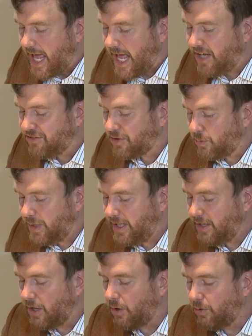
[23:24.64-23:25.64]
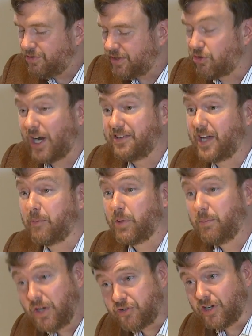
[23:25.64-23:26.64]
And so he goes and tries to get
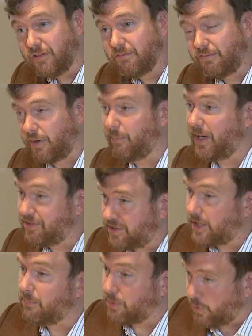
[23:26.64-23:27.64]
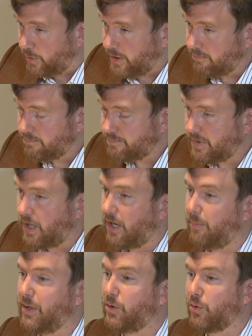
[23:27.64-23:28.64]
permission from a state employee
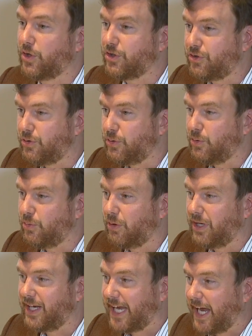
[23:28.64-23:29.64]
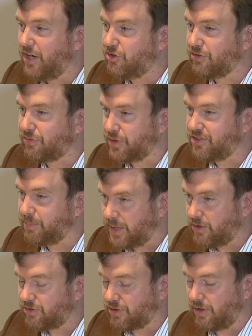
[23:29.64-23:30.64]
in order to engage in free
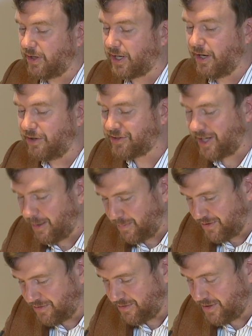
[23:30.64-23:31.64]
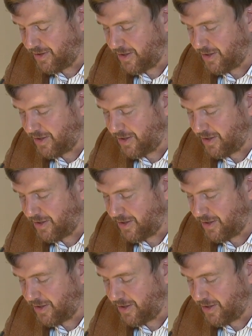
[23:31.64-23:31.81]
speech on a college campus.